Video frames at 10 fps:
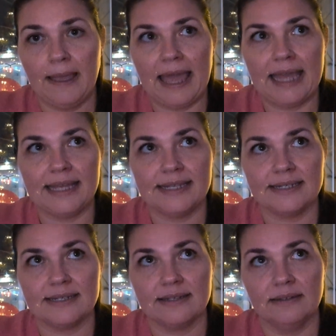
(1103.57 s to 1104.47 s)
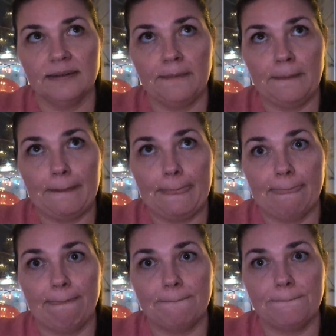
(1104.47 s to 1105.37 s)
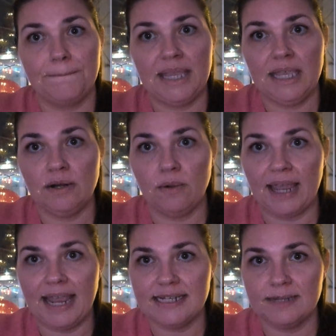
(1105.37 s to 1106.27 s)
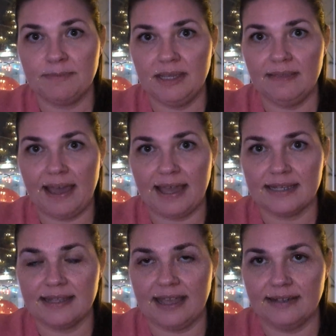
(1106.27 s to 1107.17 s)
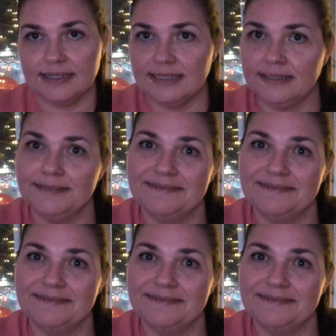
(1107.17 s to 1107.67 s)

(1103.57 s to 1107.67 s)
and being okay to be that